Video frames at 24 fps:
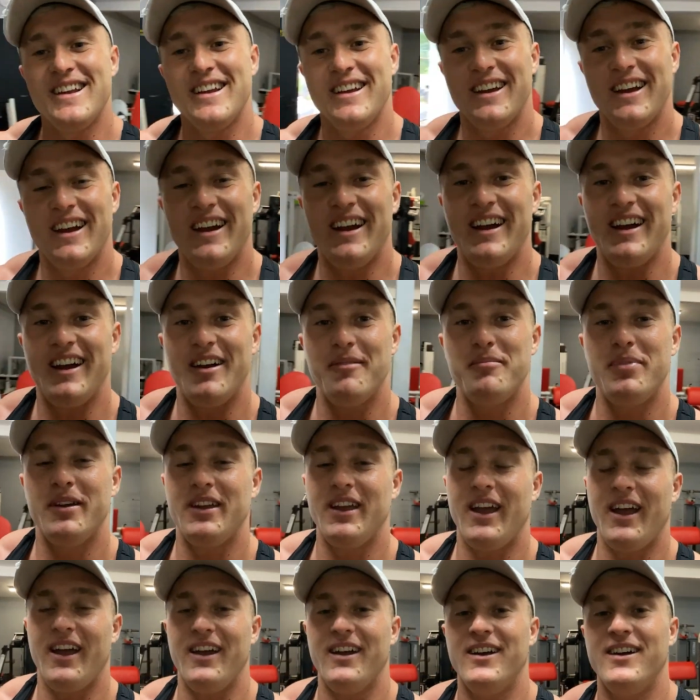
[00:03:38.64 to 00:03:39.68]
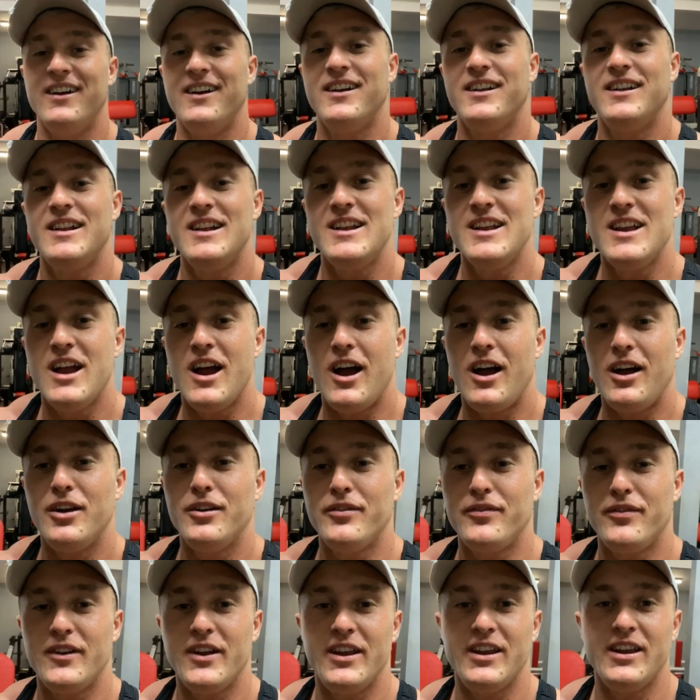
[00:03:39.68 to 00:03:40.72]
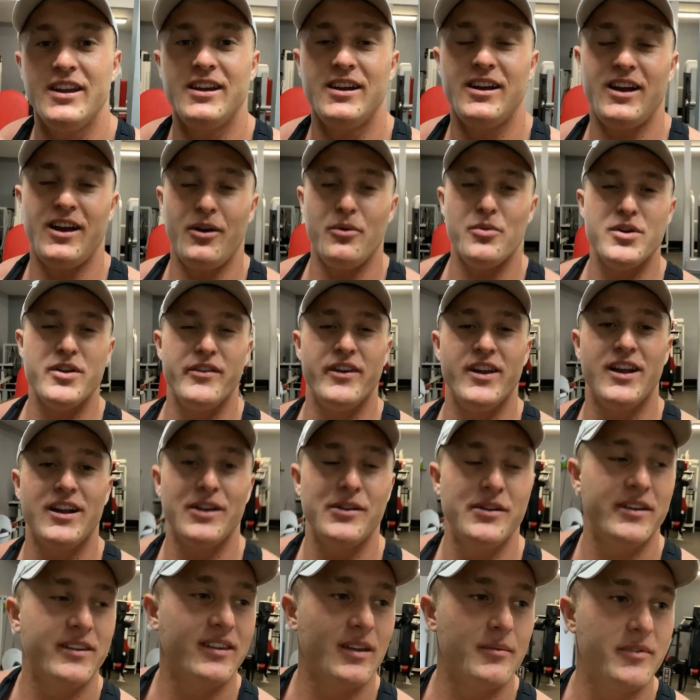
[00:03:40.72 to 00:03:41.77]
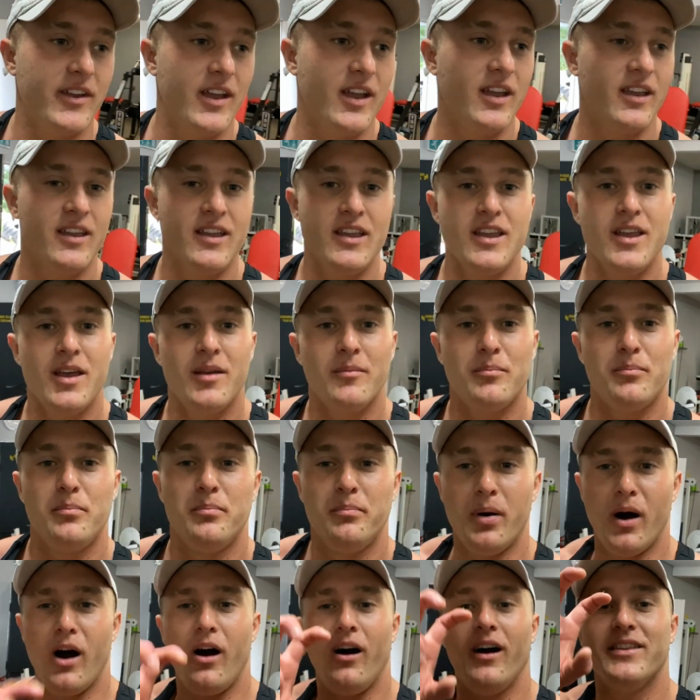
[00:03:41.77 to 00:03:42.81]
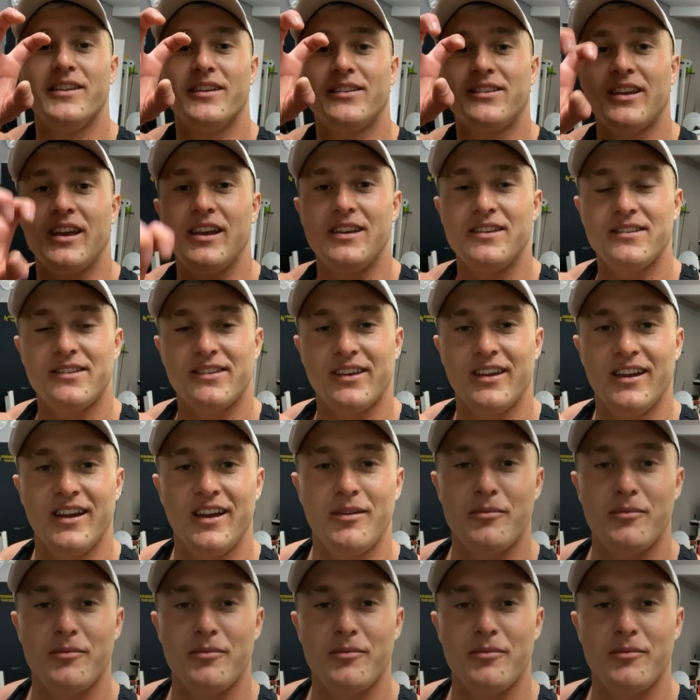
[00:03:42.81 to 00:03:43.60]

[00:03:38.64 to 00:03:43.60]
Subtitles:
But yeah, hopefully I would have included some of it behind the scenes, and